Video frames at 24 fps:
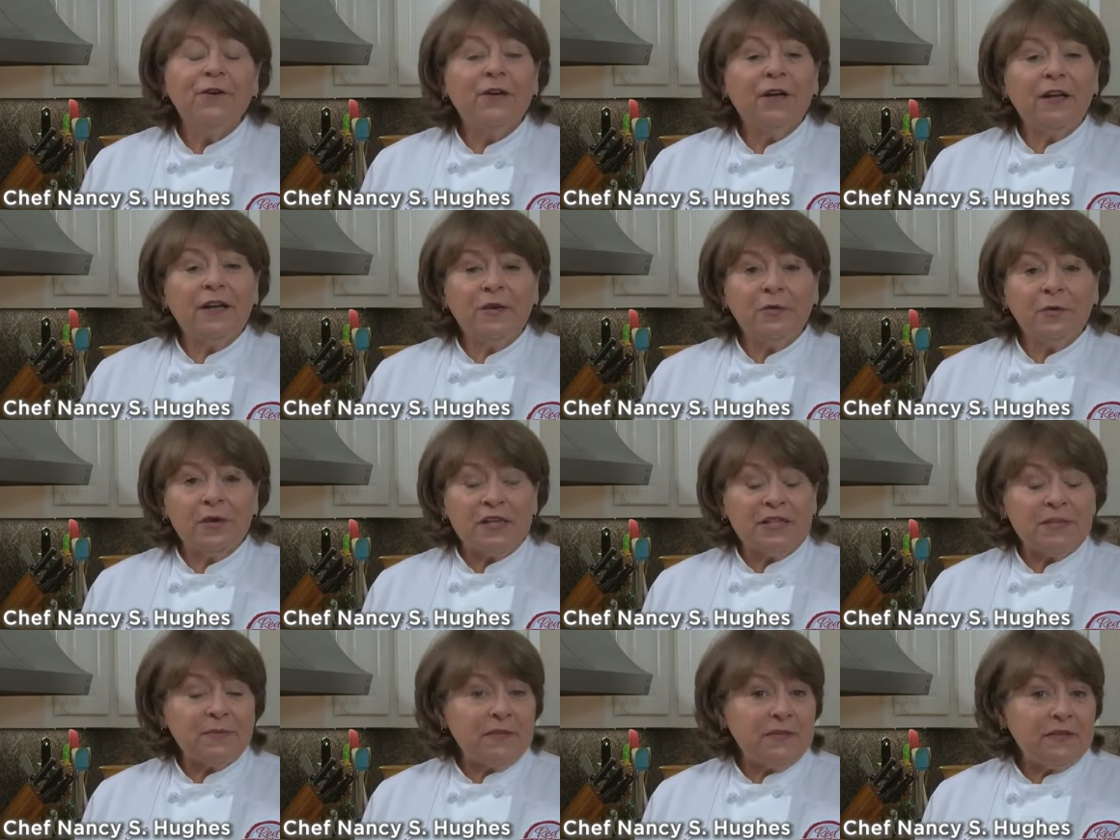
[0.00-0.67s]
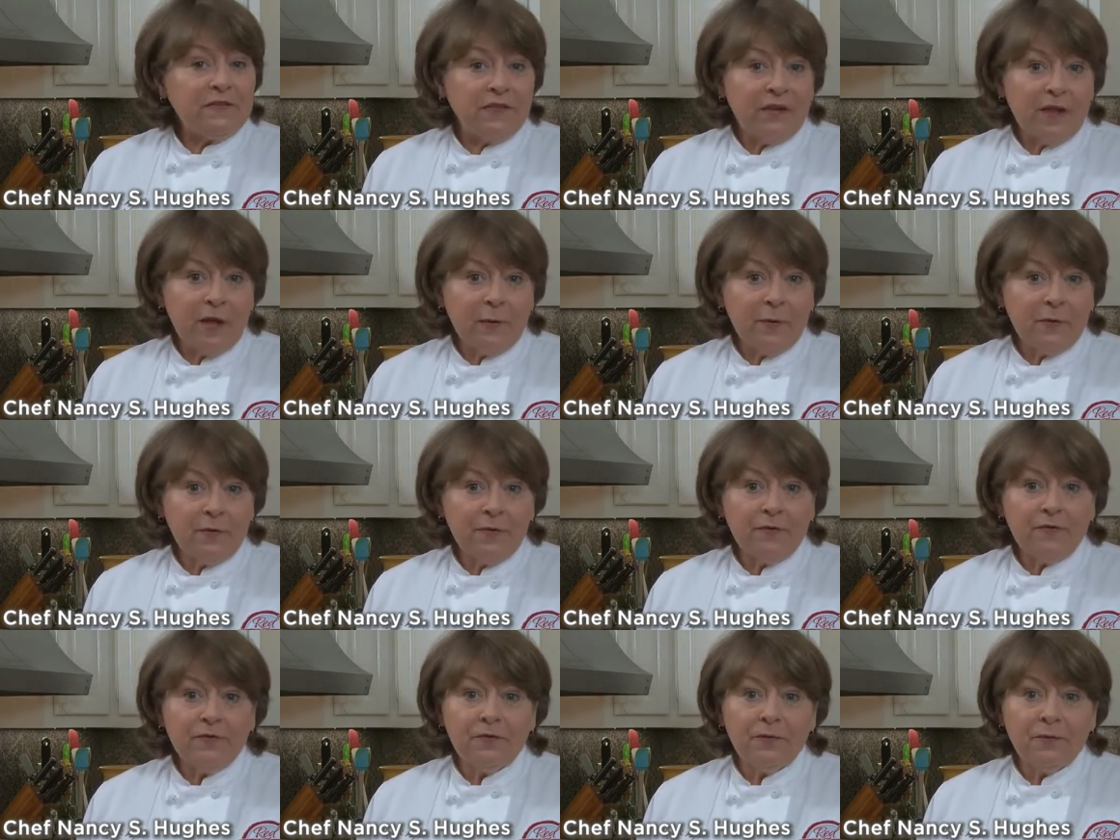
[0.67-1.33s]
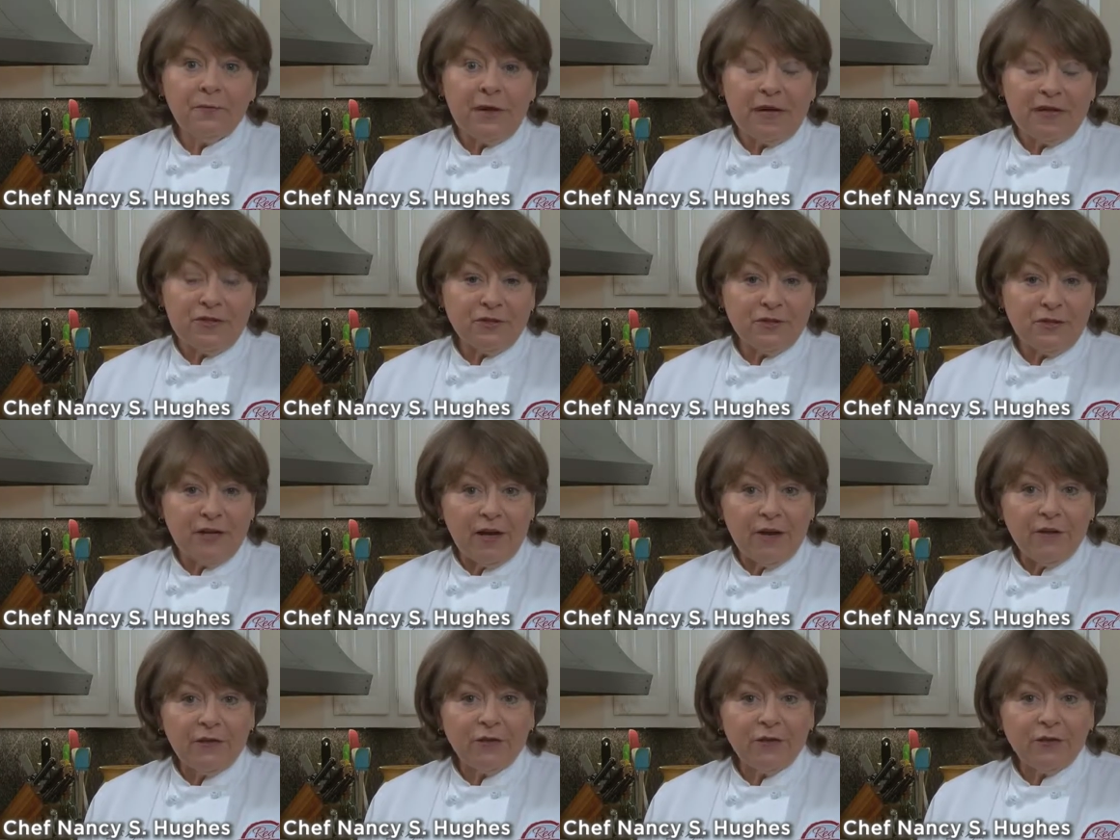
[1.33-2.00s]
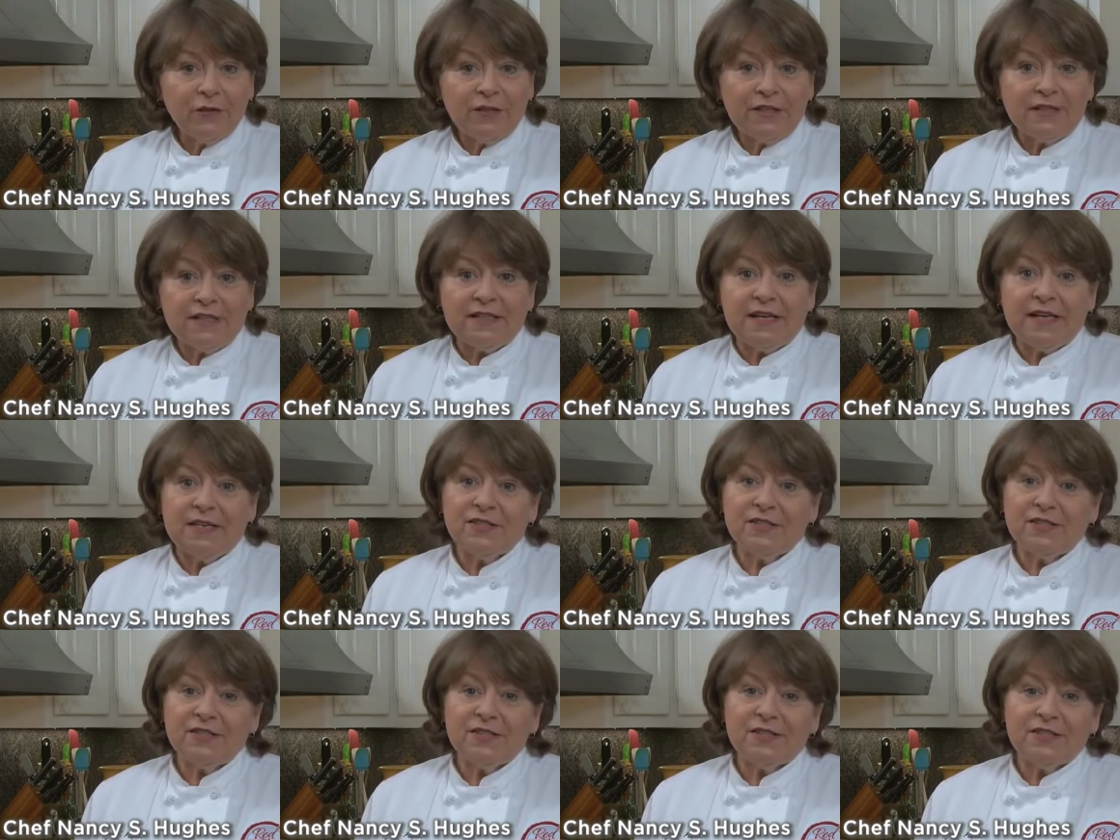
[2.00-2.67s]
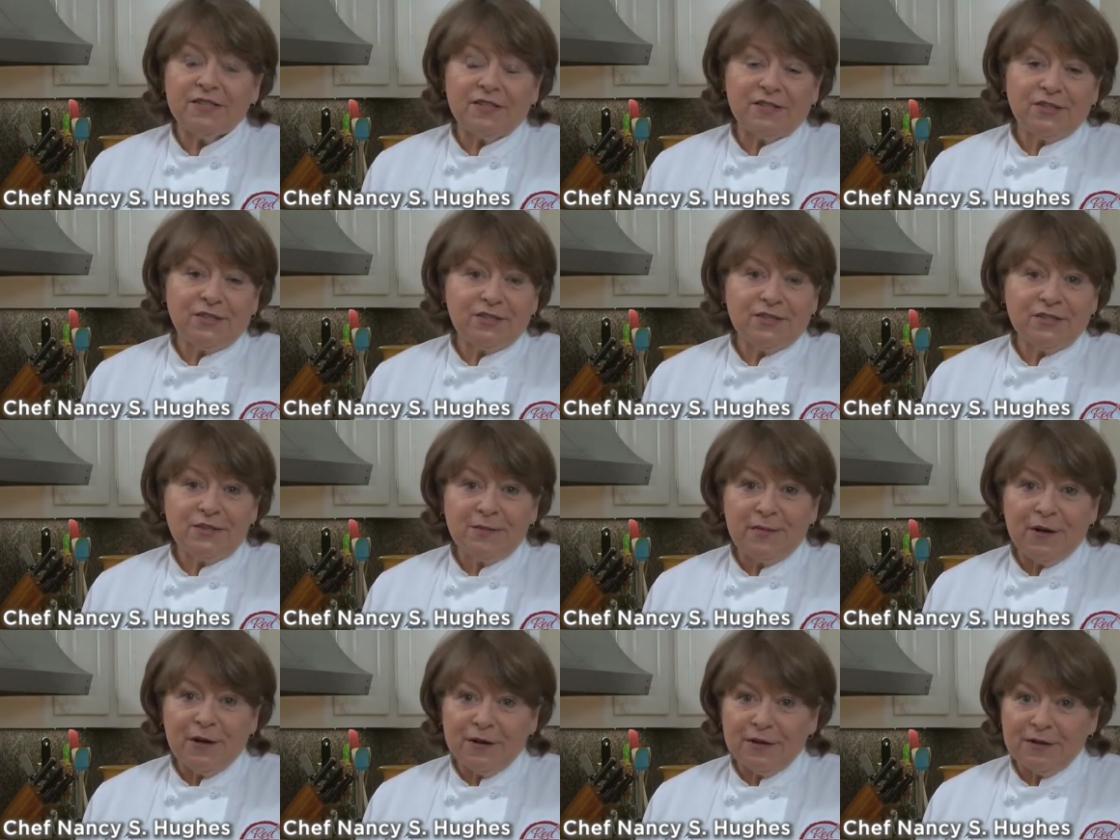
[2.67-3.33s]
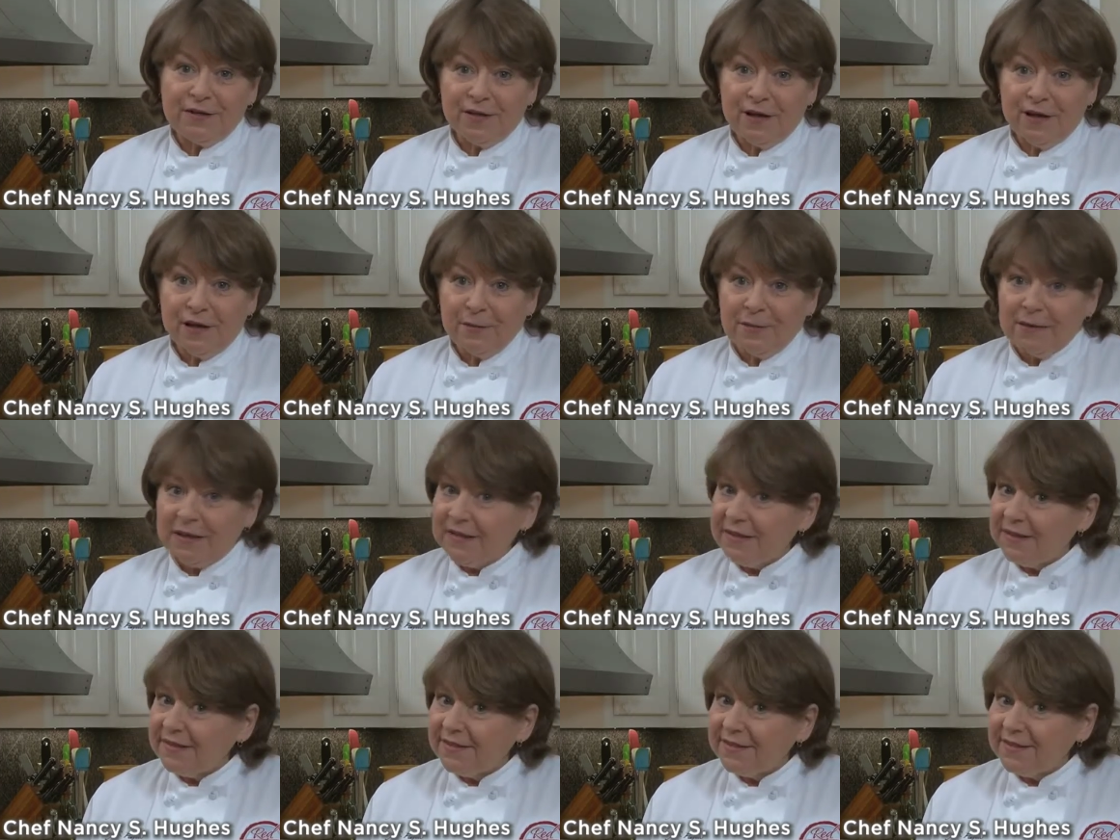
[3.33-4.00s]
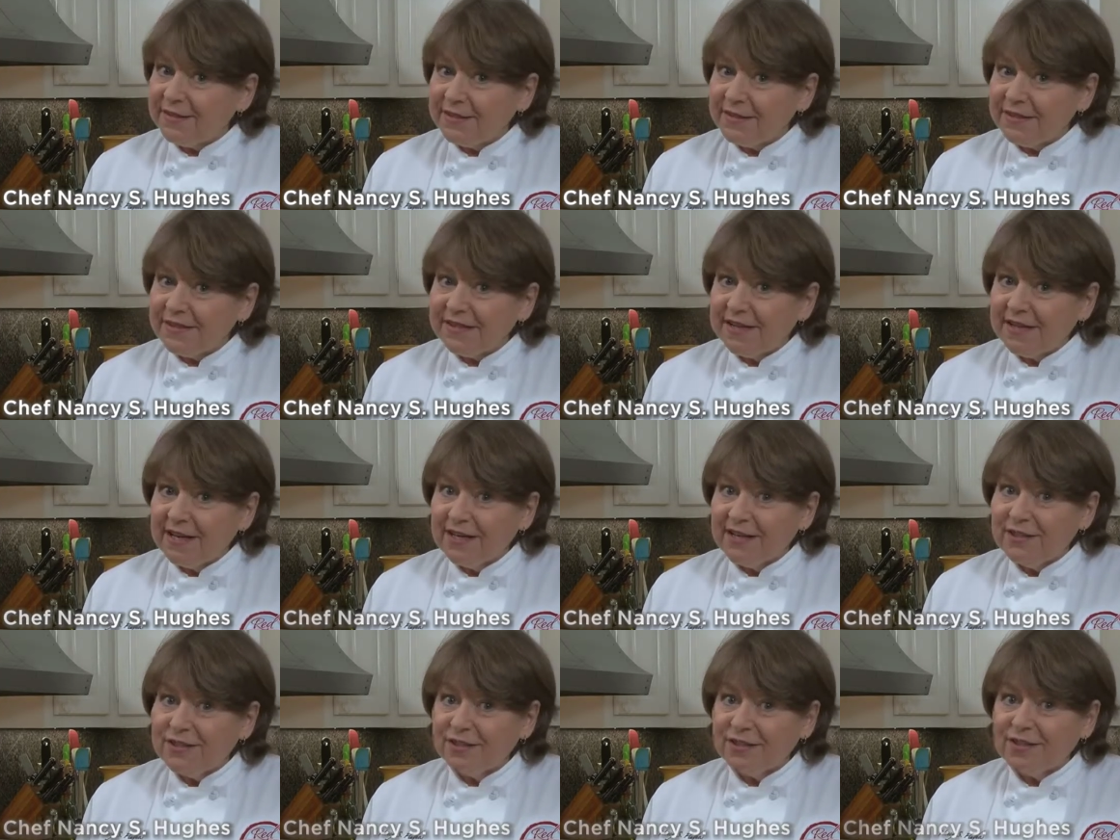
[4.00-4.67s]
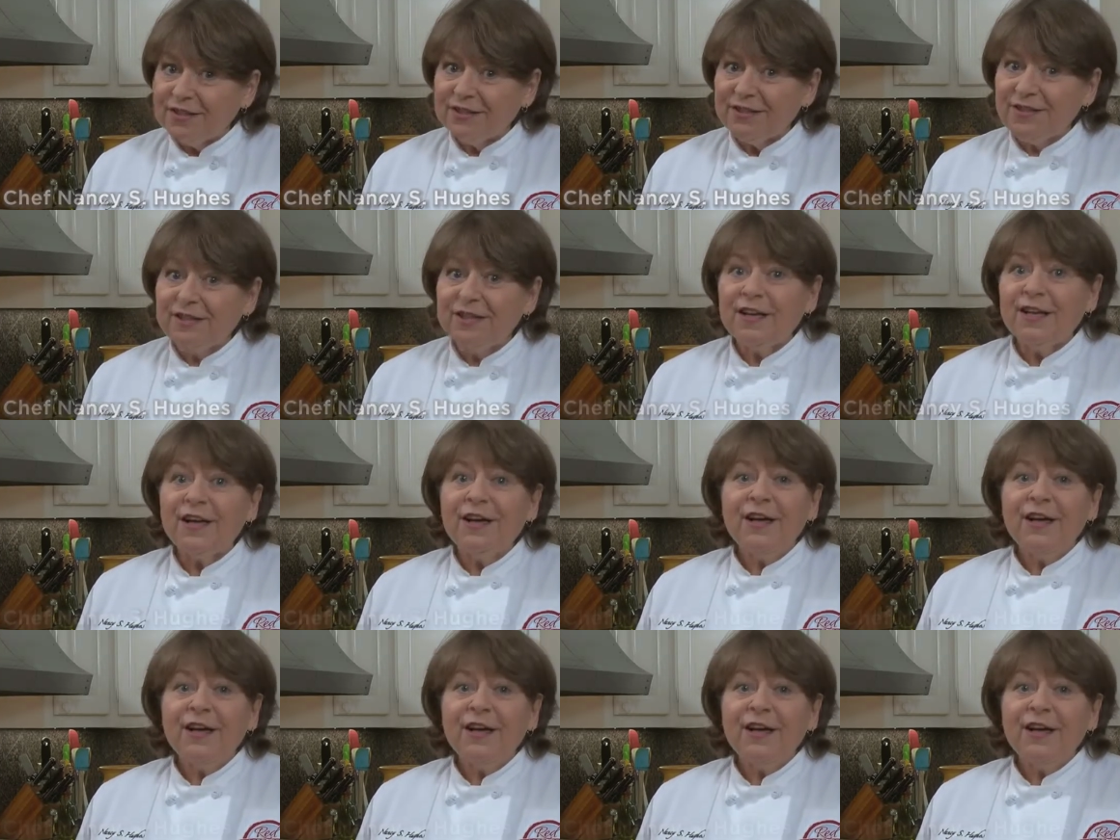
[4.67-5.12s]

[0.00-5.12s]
and a recipe developer for major health organizations such as the American Diabetes Association,